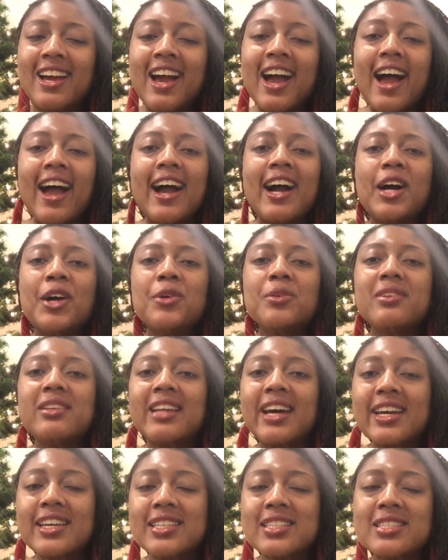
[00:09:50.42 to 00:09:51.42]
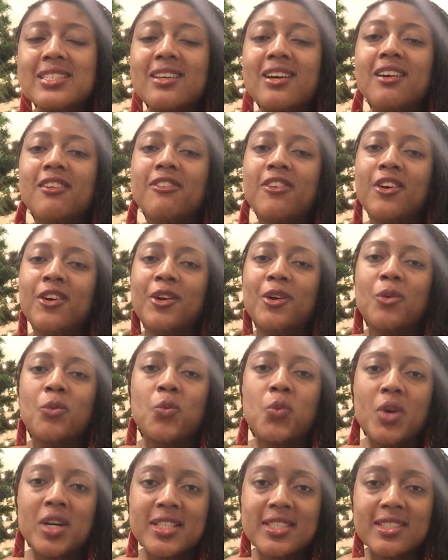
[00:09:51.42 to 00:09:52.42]
How nice of her
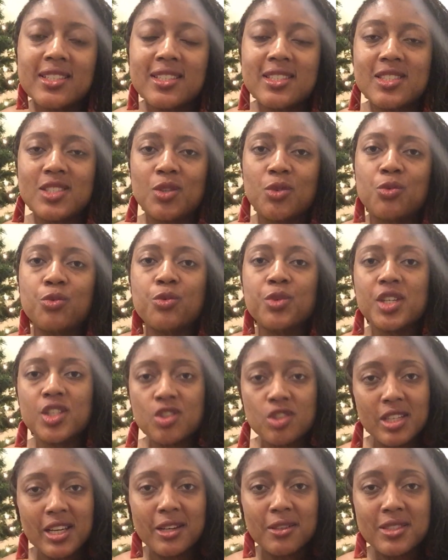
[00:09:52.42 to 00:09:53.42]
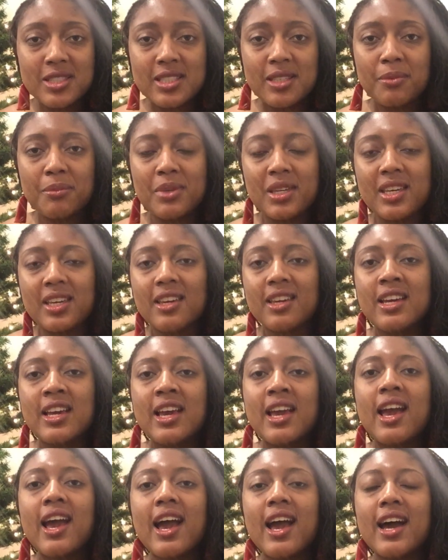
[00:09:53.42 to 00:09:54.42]
was it to reach out to me
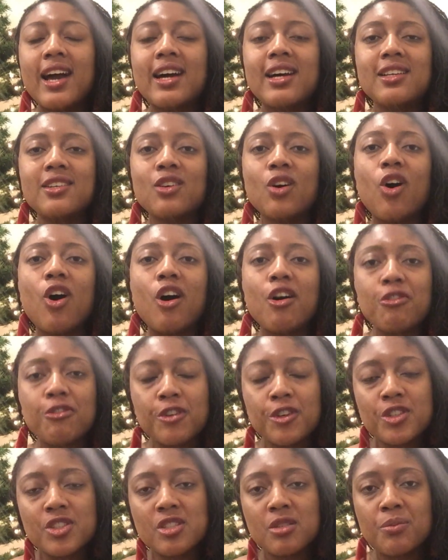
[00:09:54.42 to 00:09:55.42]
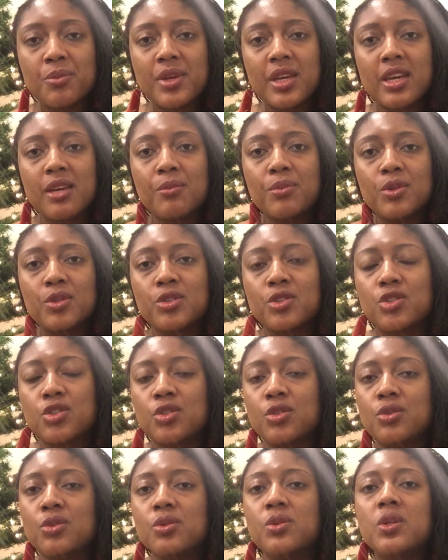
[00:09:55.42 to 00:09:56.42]
and offer to be able
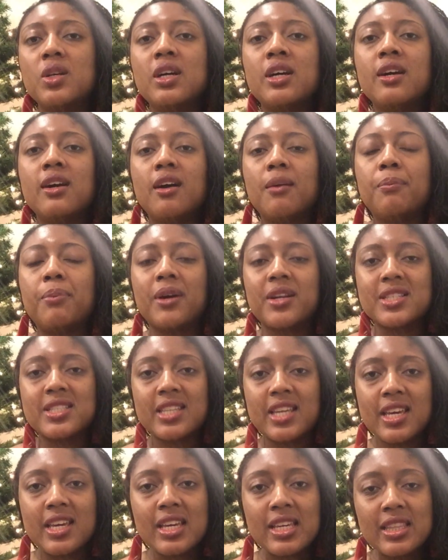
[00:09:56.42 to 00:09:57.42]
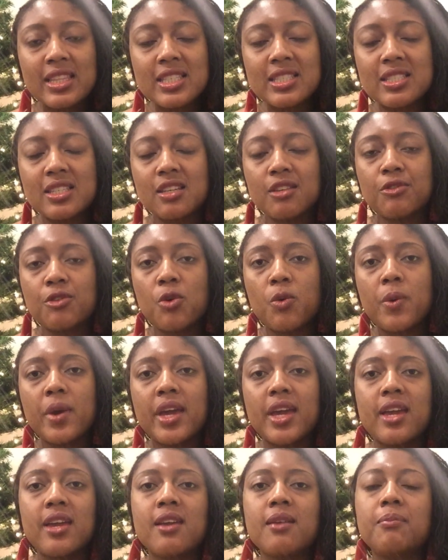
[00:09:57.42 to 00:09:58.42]
to partake in this
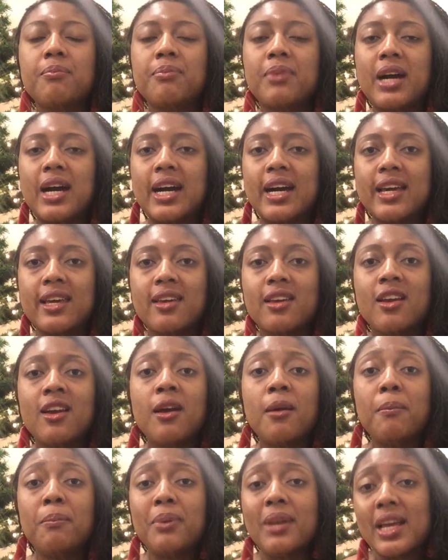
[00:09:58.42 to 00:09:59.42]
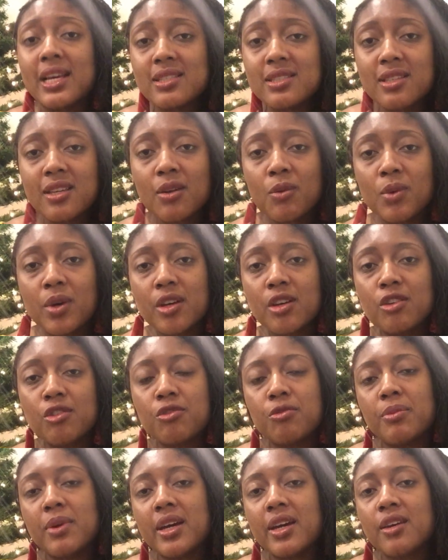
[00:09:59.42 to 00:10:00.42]
giveaway by blessing one
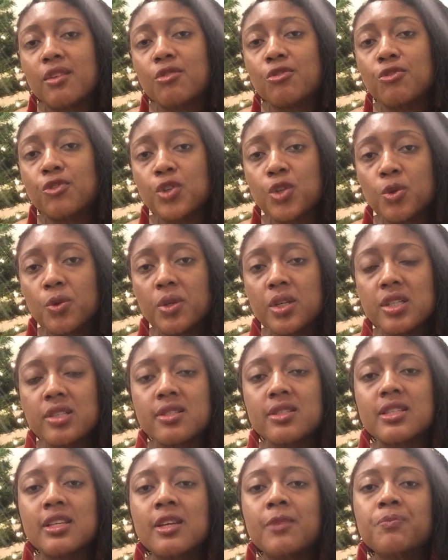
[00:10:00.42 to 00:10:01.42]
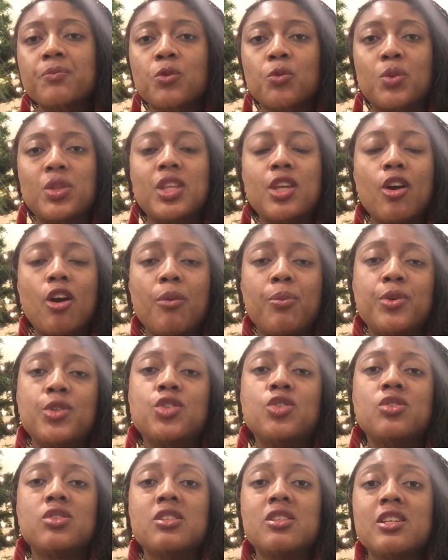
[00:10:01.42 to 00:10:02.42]
of my viewers with the
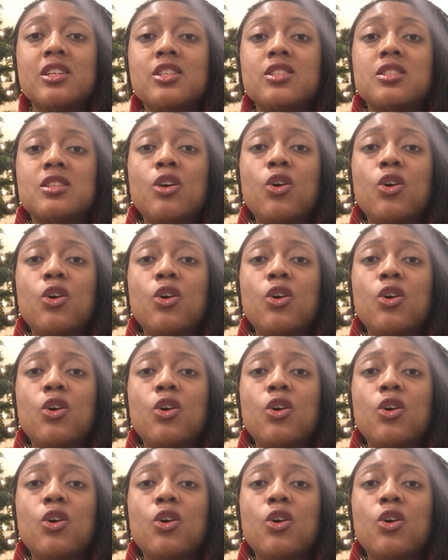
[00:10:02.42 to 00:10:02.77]
opportunity to